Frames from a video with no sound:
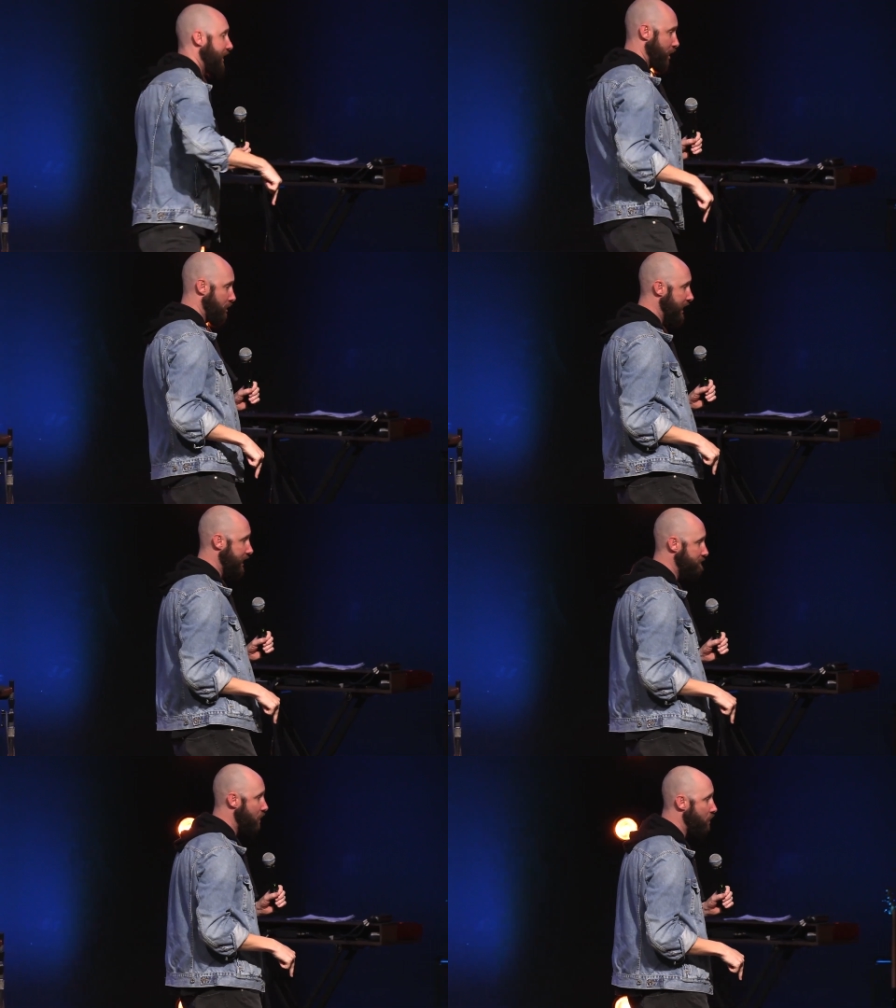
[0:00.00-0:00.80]
here
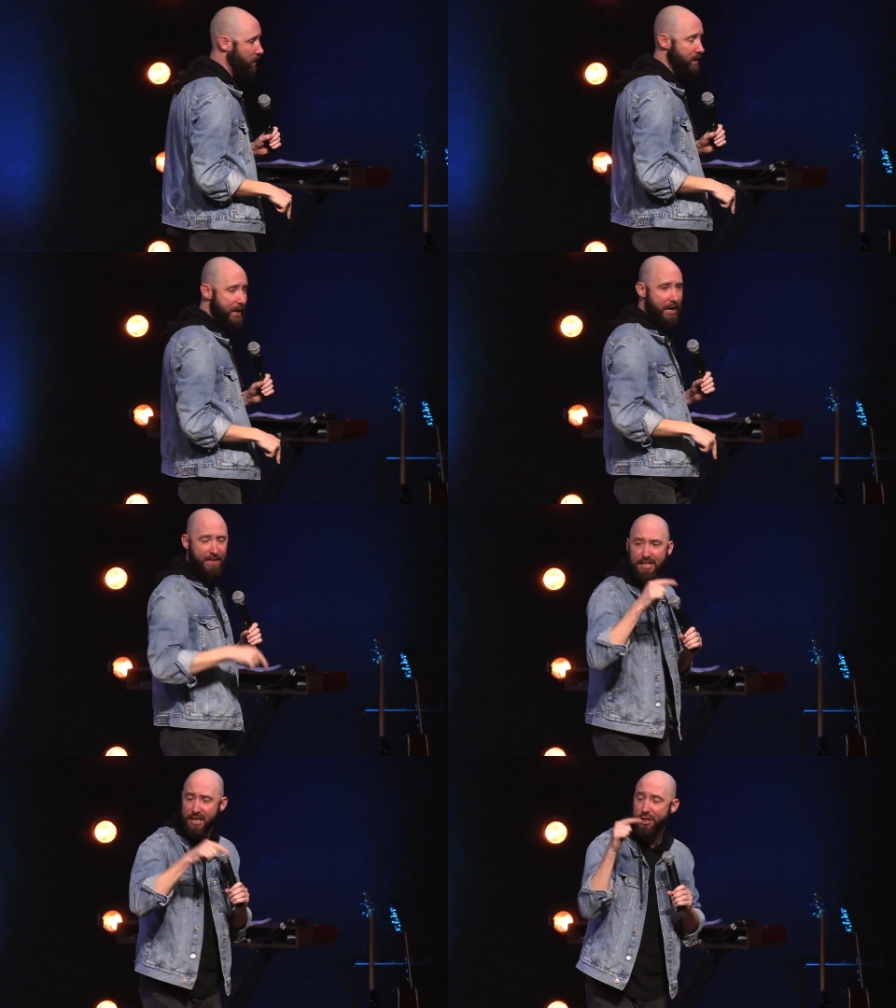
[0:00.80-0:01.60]
anymore.
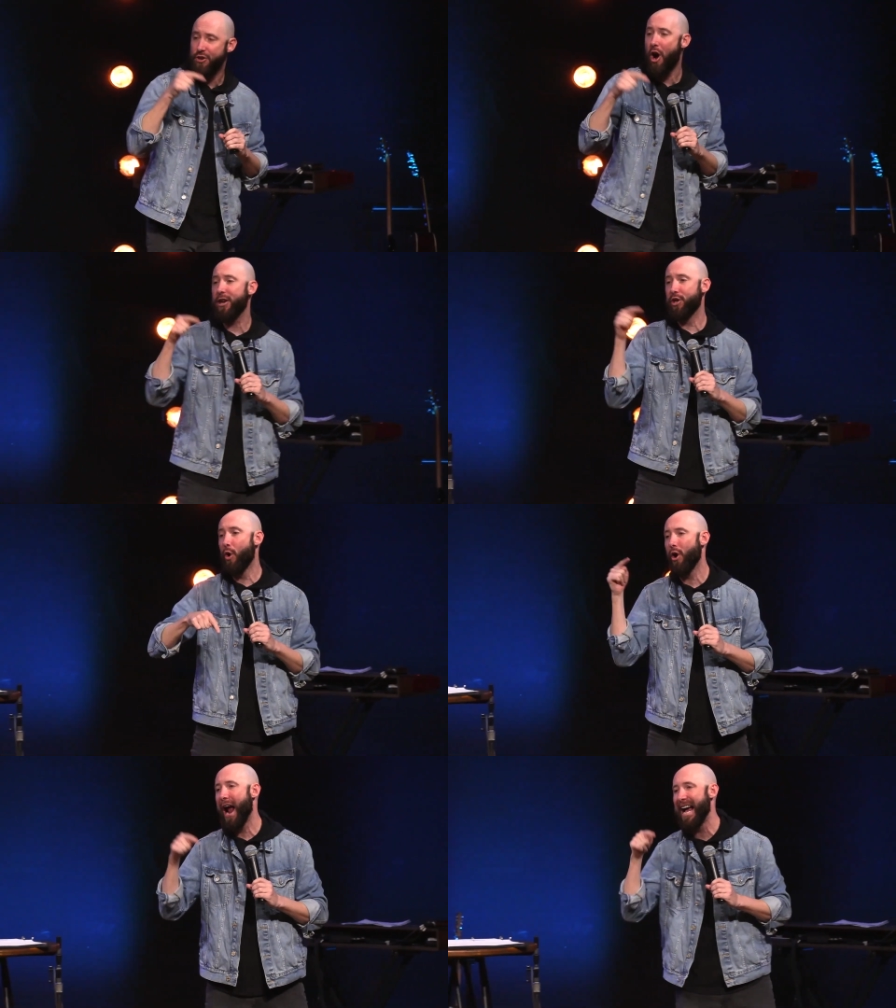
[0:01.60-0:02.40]
This is not
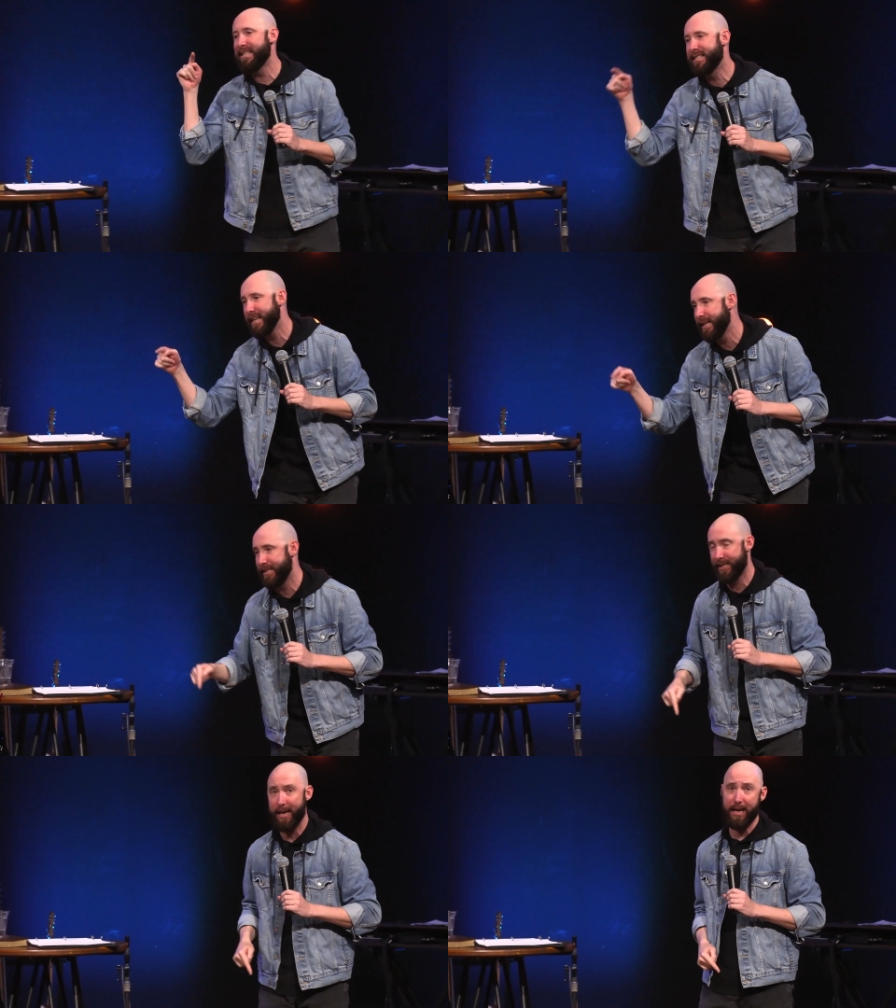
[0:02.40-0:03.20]
your
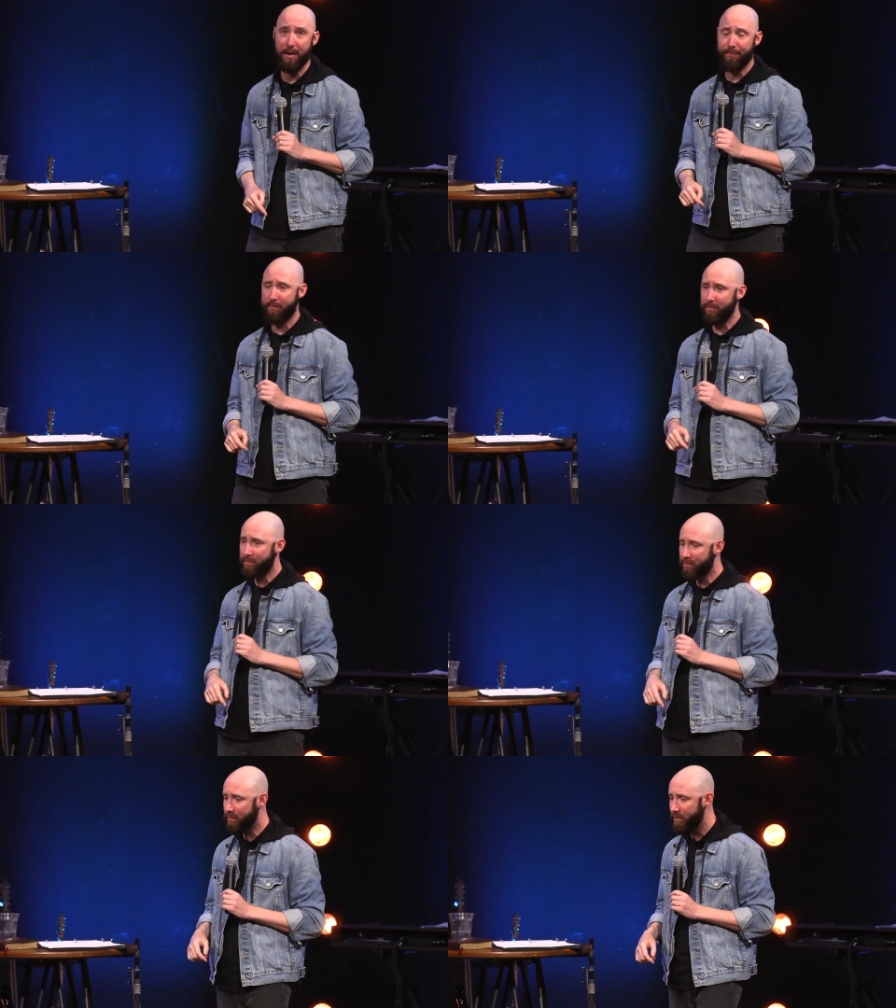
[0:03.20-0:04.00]
identity.
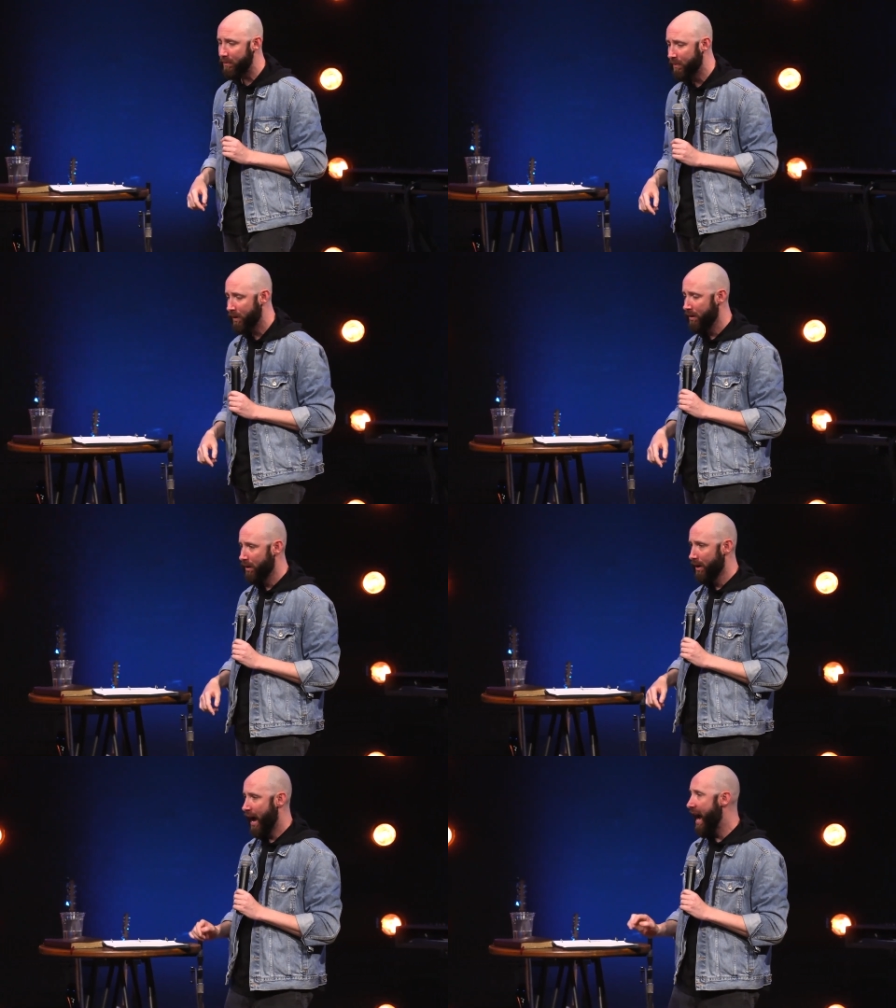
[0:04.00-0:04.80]

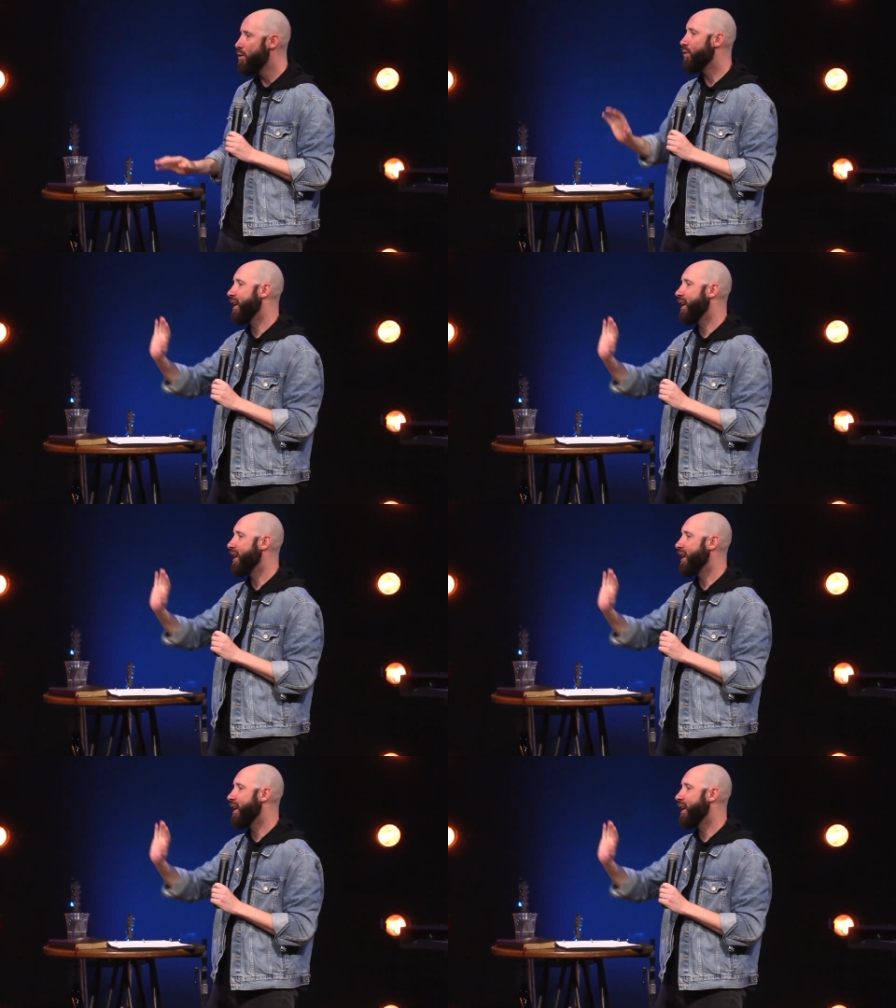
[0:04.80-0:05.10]
I don't